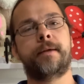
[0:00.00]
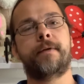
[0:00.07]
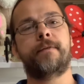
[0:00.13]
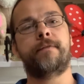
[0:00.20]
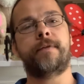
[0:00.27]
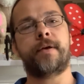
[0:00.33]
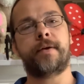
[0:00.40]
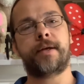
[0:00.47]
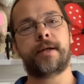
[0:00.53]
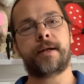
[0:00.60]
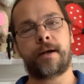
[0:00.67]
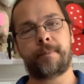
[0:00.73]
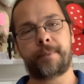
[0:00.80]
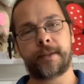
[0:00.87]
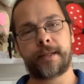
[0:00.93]
very
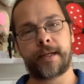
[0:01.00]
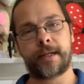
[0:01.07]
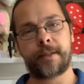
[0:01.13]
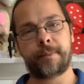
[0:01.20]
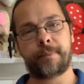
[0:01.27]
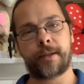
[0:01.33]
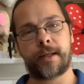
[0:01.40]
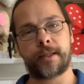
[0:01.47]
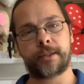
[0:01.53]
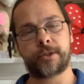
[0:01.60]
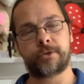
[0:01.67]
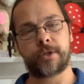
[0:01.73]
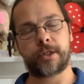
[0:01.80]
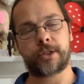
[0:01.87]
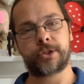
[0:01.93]
complicated plot
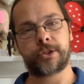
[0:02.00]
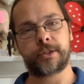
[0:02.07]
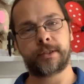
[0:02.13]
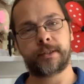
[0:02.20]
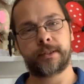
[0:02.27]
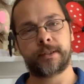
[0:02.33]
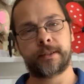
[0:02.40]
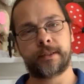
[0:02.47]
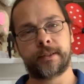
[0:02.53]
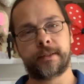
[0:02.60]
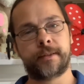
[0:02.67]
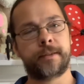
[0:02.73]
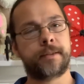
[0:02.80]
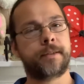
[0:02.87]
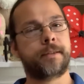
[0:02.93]
structure,
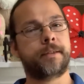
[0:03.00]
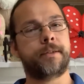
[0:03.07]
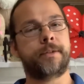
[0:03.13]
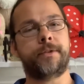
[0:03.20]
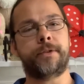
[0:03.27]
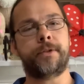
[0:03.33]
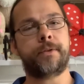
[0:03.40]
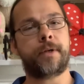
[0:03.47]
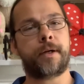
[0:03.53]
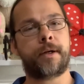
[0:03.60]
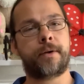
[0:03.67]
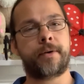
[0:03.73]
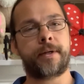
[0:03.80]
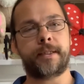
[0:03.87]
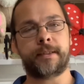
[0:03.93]
no
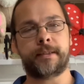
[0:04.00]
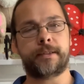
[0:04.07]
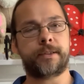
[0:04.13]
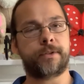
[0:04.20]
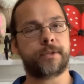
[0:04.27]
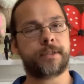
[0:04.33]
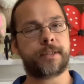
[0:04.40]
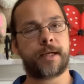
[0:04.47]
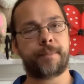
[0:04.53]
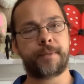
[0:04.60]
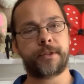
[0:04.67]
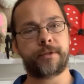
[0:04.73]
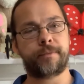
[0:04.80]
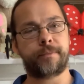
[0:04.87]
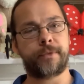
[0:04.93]
arias, no
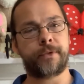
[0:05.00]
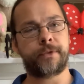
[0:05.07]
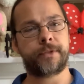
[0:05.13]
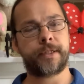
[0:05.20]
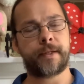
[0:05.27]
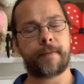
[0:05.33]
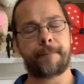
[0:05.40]
stoppage of music,